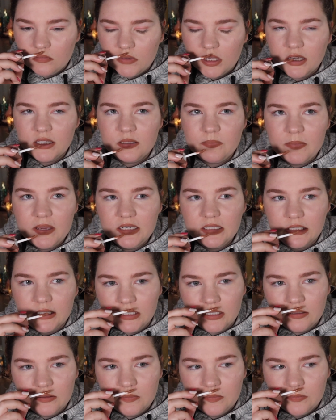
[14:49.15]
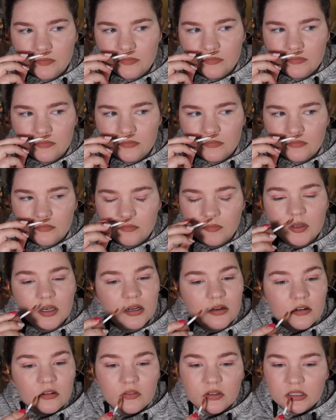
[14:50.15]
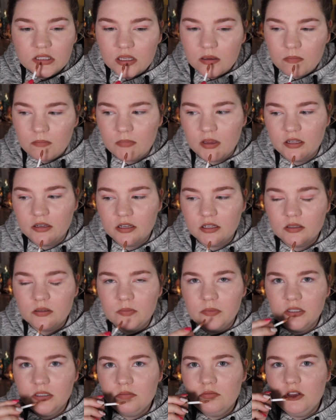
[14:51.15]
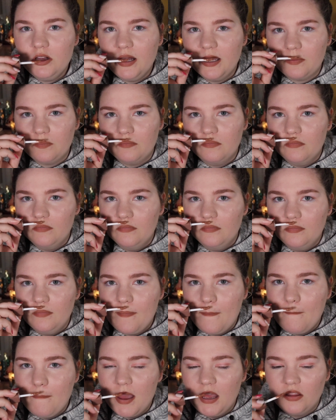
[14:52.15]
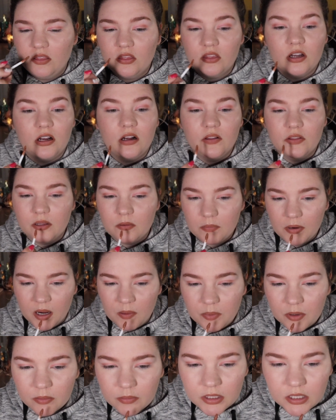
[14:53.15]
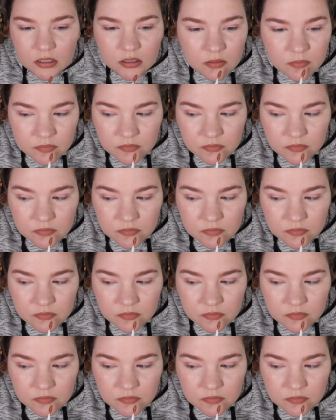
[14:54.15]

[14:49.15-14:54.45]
It's minty, but I don't know if I'd say mint. It smells more like menthol than peppermint.